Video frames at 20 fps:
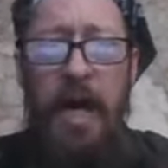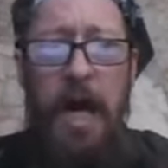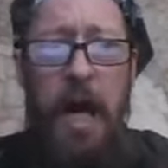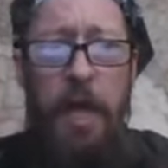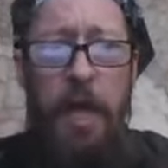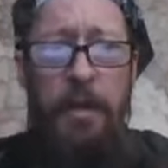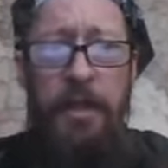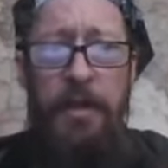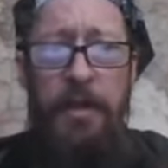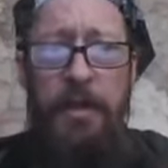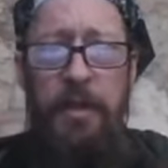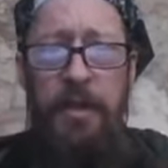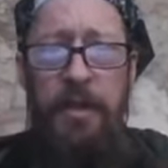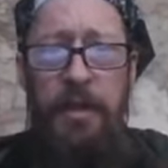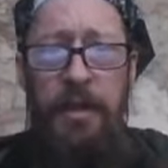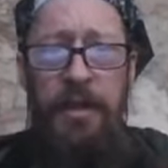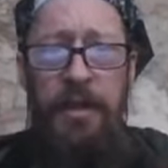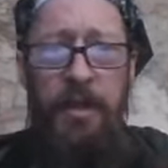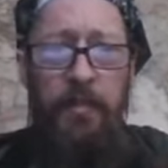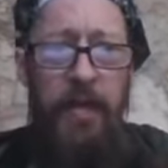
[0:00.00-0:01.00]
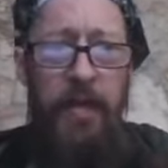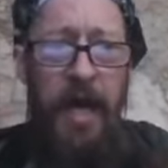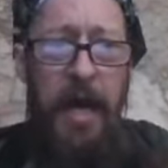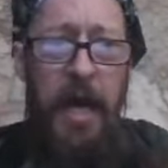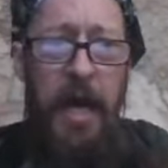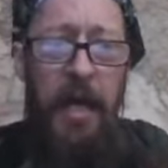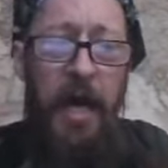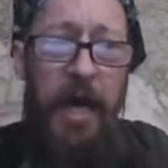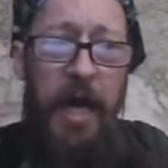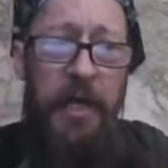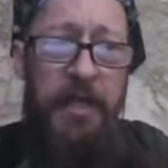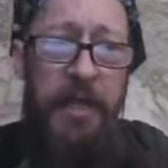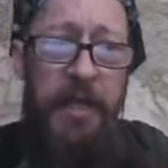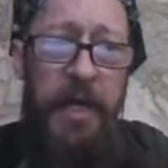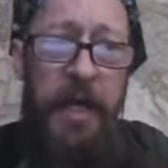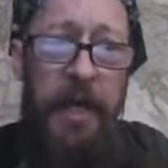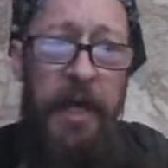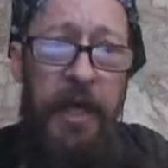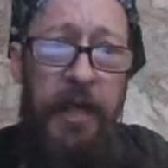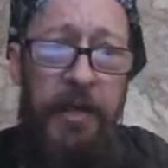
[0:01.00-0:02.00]
I have it in the bag, I
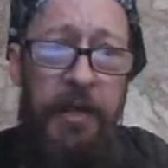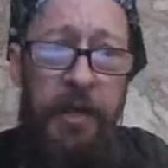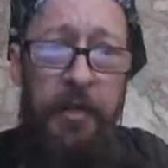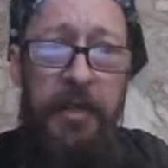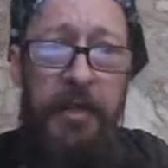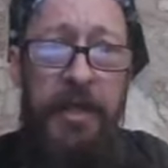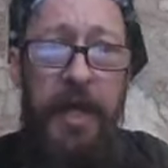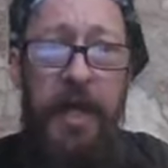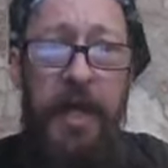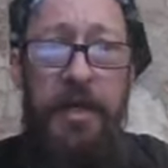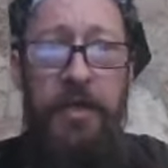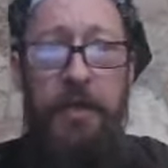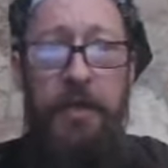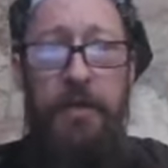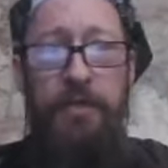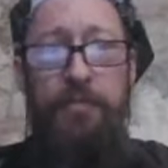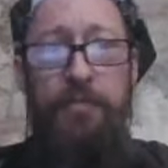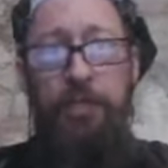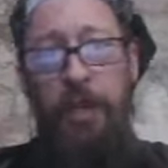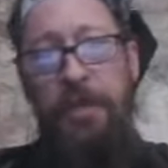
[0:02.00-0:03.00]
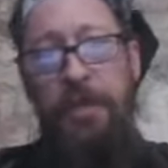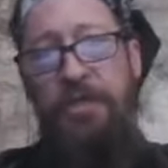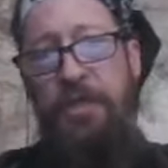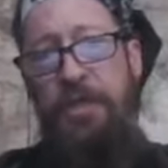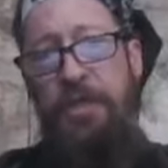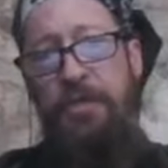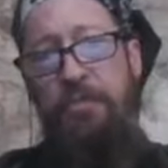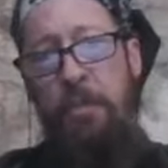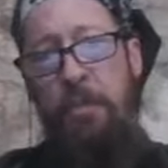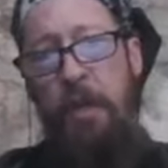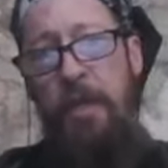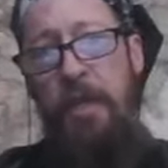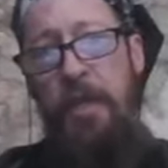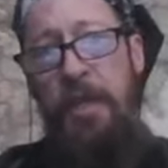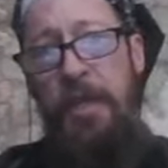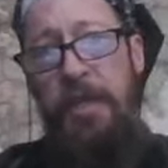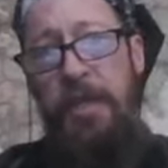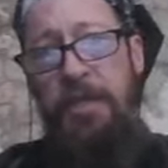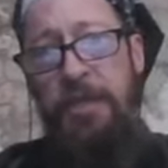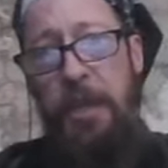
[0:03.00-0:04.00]
think. 38 years plus
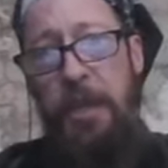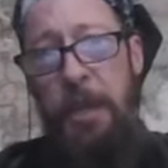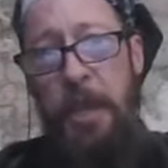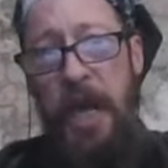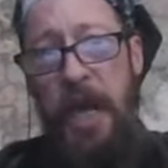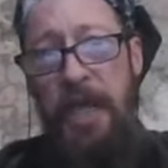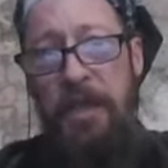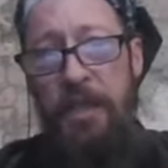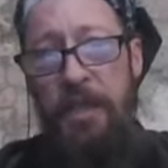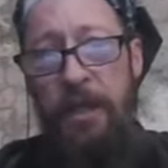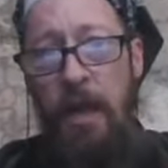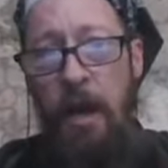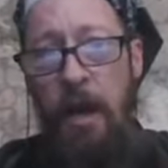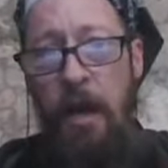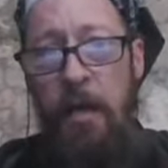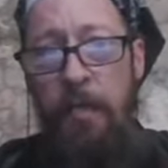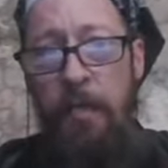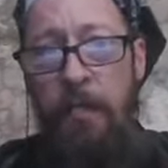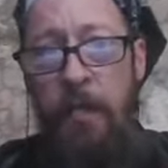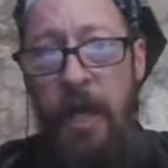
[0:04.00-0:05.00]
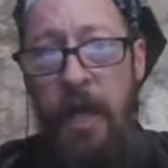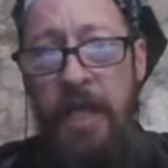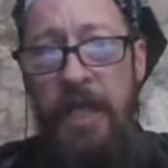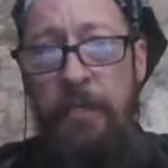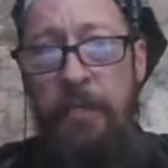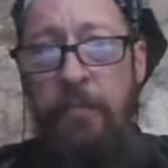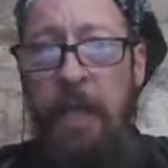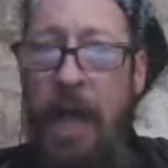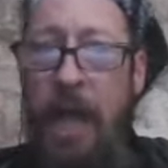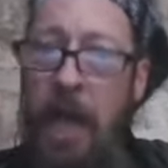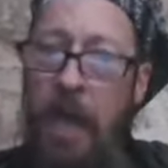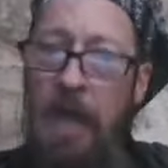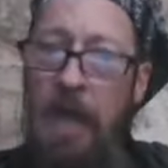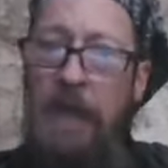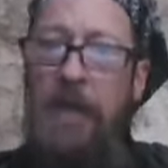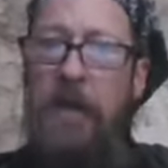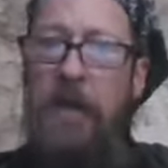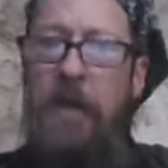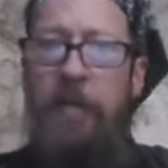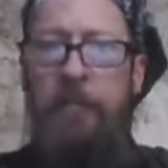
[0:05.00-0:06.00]
experience, the fact that I am many
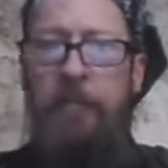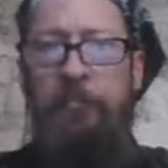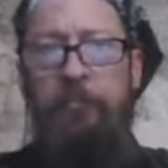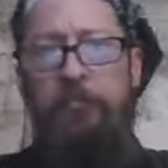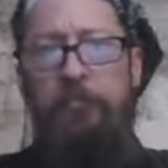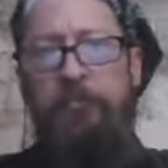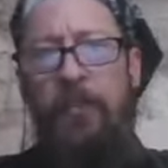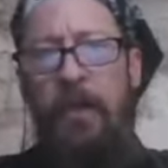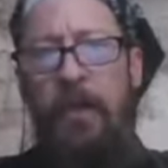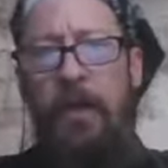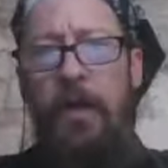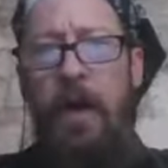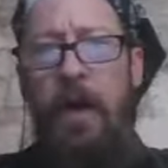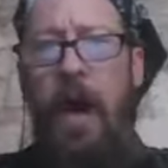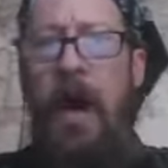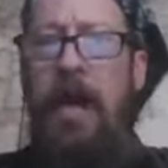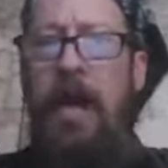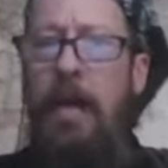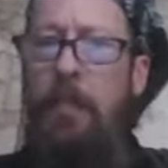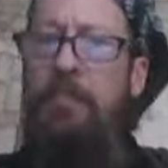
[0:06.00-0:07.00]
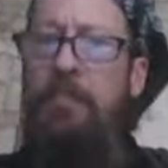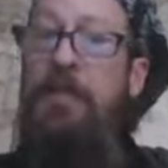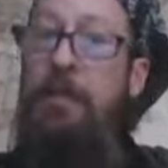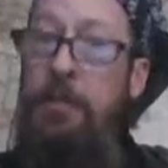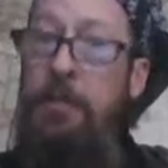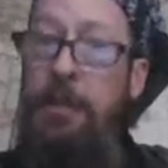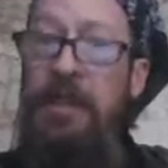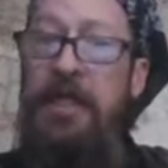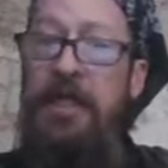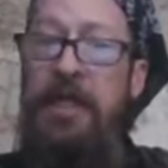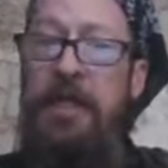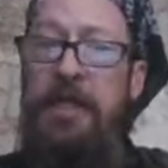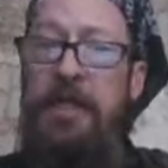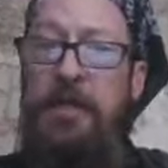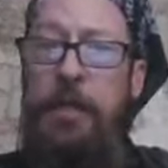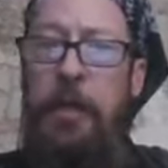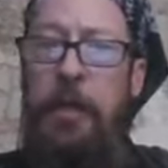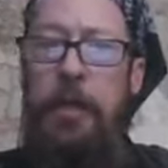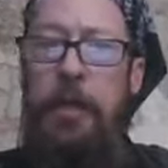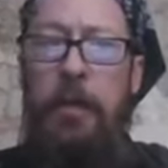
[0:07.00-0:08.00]
men. I am the
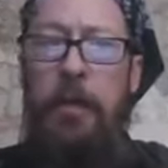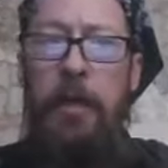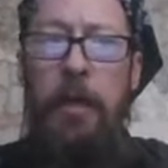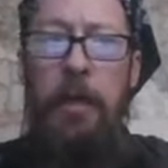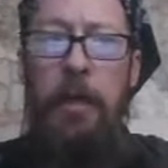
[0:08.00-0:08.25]
fleet.